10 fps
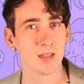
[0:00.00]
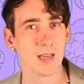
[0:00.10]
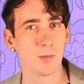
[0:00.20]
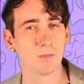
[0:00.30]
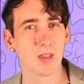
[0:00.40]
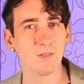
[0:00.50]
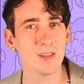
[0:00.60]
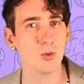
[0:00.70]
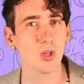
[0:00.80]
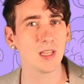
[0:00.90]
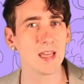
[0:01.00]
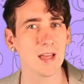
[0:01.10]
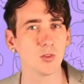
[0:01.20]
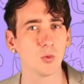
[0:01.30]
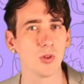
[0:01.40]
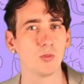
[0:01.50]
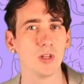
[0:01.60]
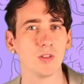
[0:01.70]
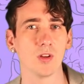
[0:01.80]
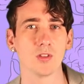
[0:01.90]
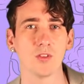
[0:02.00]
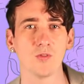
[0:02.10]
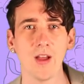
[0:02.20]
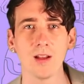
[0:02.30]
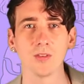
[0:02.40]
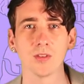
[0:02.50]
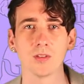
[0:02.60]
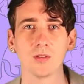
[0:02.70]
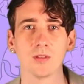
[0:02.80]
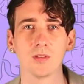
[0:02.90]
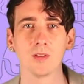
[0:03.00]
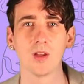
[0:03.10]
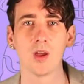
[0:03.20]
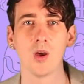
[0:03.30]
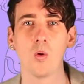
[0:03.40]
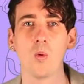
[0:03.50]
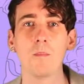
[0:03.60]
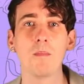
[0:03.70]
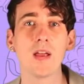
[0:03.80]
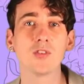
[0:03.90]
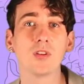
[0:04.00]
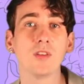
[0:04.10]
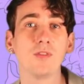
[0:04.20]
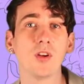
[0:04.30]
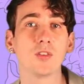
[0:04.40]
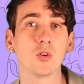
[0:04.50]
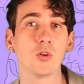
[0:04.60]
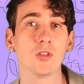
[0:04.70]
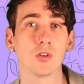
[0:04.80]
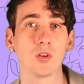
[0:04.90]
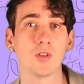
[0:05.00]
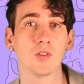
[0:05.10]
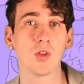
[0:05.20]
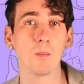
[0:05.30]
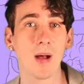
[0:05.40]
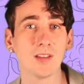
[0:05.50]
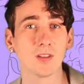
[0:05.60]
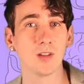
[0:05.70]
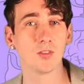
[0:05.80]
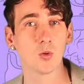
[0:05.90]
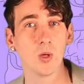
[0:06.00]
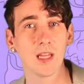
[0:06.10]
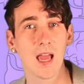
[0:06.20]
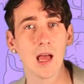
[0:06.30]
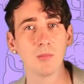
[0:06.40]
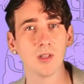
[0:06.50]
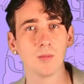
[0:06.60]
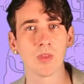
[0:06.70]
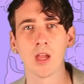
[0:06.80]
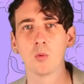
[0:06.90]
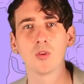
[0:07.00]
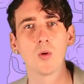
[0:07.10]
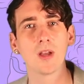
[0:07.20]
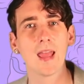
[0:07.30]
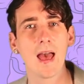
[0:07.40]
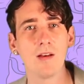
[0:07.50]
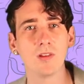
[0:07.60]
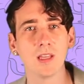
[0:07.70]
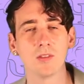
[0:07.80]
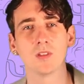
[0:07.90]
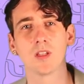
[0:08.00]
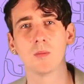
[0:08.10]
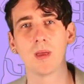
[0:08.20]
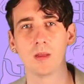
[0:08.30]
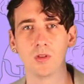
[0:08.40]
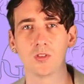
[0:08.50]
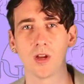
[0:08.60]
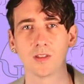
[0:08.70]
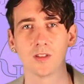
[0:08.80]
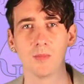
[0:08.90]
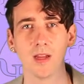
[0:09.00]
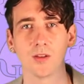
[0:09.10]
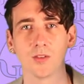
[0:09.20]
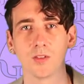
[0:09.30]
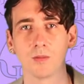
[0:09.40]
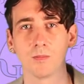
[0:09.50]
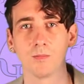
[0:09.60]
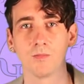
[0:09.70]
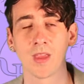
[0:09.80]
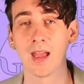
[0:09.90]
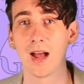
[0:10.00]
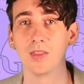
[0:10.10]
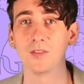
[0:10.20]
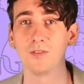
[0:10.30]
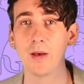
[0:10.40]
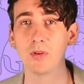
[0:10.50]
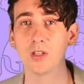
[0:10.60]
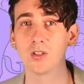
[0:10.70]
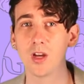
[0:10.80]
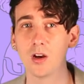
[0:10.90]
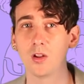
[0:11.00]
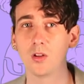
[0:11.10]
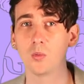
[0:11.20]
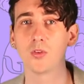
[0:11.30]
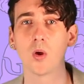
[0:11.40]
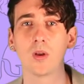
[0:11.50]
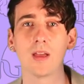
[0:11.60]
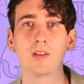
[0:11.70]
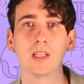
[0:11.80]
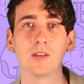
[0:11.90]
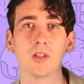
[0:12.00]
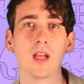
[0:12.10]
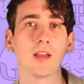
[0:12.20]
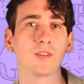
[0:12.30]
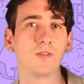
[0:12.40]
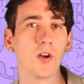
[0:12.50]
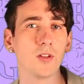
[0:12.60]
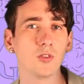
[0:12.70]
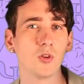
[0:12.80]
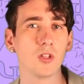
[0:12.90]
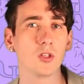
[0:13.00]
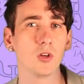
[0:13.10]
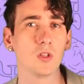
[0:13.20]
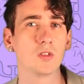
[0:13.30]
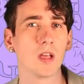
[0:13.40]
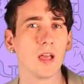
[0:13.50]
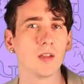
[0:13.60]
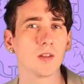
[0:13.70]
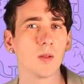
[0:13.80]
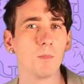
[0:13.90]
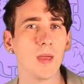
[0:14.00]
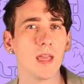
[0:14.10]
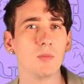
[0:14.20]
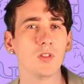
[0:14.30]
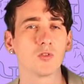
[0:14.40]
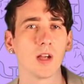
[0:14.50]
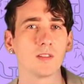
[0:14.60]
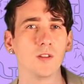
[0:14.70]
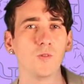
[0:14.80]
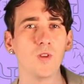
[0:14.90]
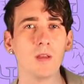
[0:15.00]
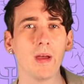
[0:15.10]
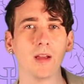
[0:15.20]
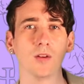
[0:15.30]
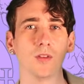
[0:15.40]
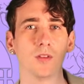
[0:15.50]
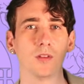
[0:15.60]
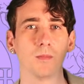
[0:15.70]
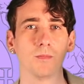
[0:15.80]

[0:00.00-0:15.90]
Now, I think you can guess what the researchers found. When measuring the first toy choice, the masculine squeaky hammer was only ever given to the babies dressed as males, and the feminine doll was only ever given as first toy choice to the babies dressed as females.